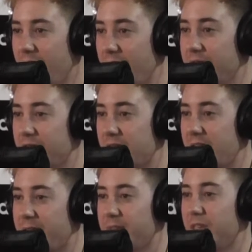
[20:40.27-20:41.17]
I used to
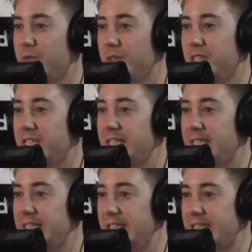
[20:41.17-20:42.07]
have to use
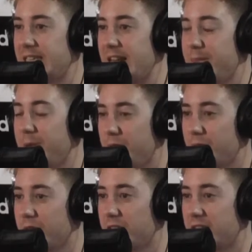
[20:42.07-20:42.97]
CDs and
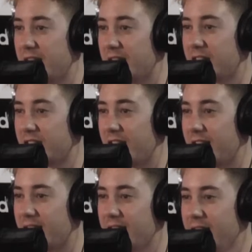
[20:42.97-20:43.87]
MP3 sticks,
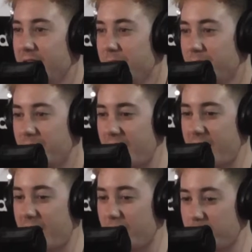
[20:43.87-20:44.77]
and
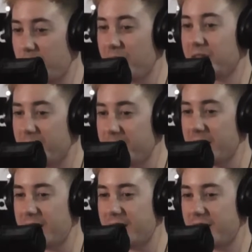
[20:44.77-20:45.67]
I would plug them
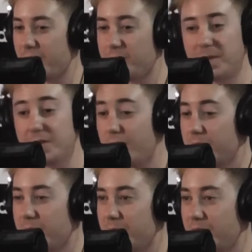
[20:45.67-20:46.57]
in, and there would be no
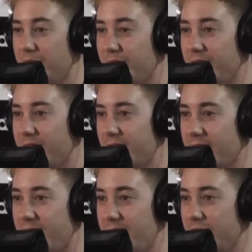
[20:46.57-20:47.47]
computer,
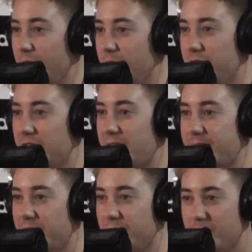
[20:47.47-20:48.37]
and you would just have
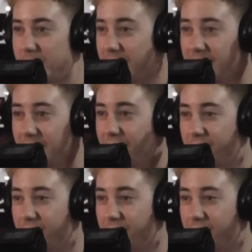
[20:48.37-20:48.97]
to do it by ear.